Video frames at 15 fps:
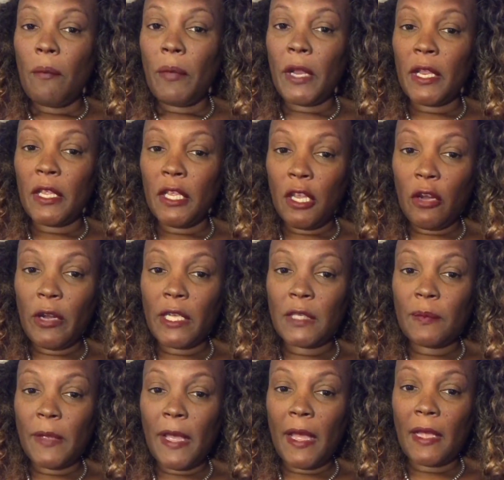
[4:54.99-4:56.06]
But a year has
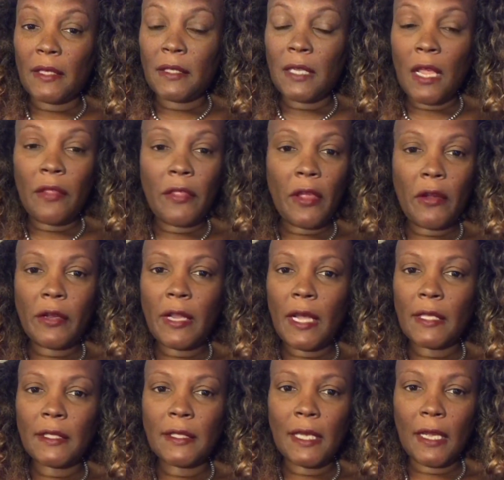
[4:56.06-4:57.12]
passed and they're
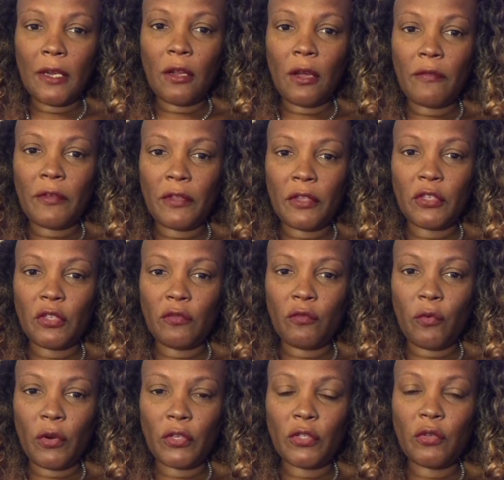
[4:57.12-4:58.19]
not signing off on this
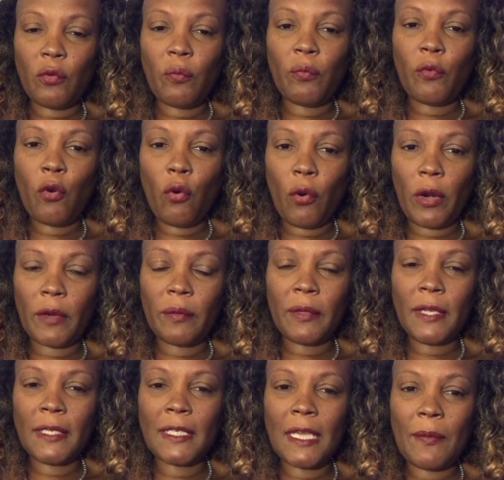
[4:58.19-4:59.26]
divorce. So court,
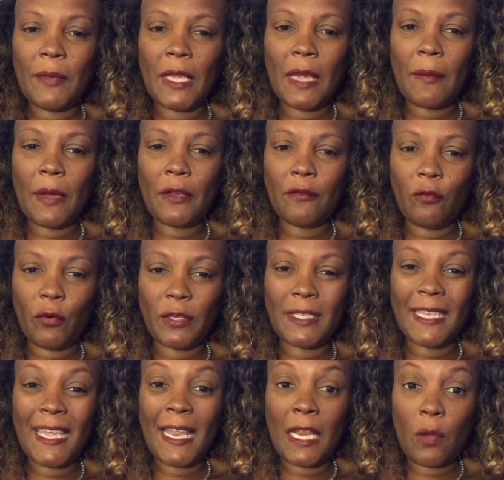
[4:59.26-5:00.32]
please let me get my
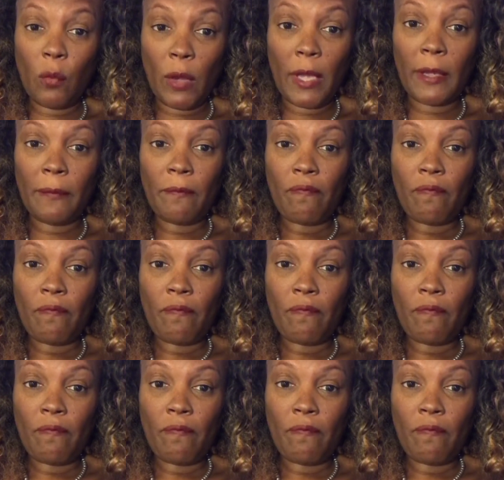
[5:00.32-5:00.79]
divorce anyway.